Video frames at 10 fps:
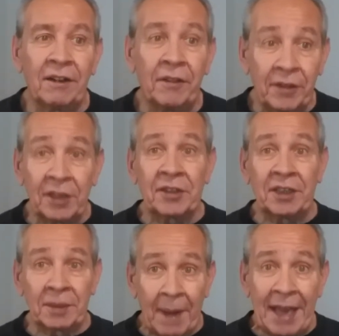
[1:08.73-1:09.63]
This
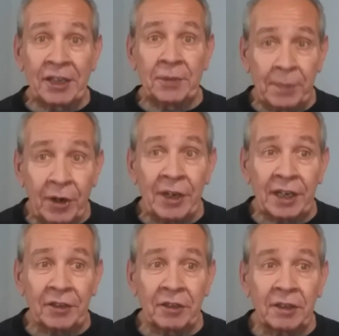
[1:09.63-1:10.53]
is my
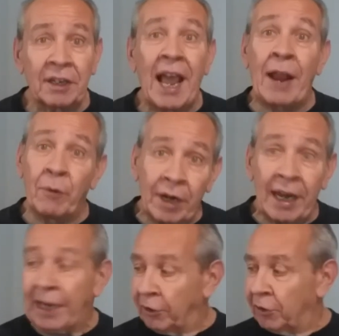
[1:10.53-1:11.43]
experience. I
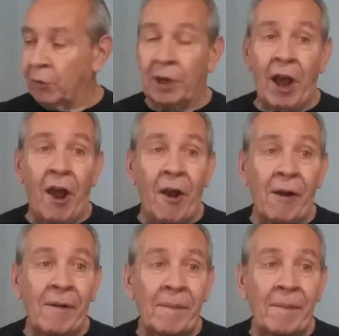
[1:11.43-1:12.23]
relate to it all.